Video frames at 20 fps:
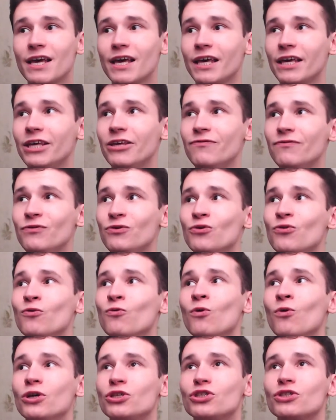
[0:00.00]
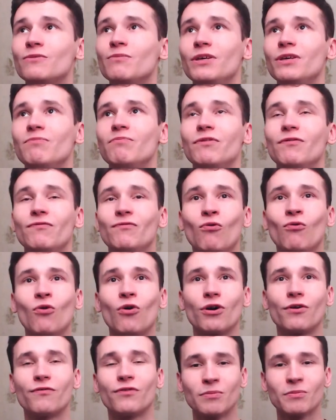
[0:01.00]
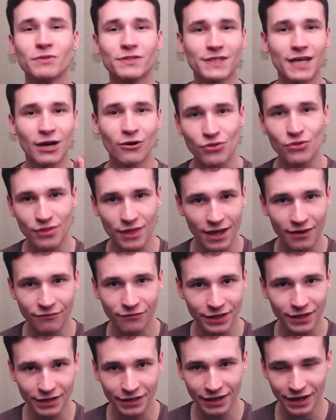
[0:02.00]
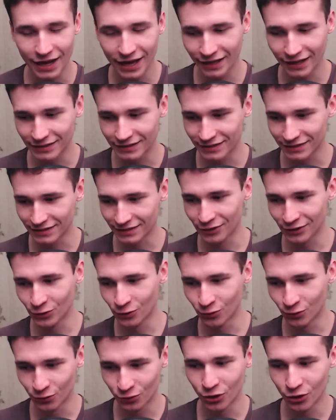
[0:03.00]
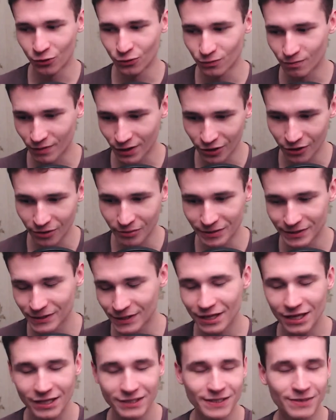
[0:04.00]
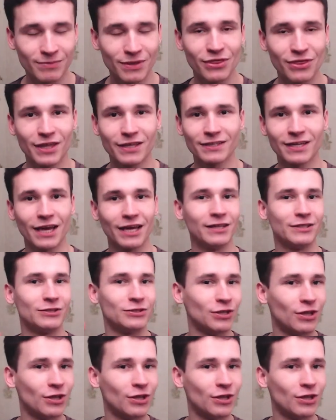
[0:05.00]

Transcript: if you watched me before from South Africa and uh, you wrote me comments, it doesn't mean that I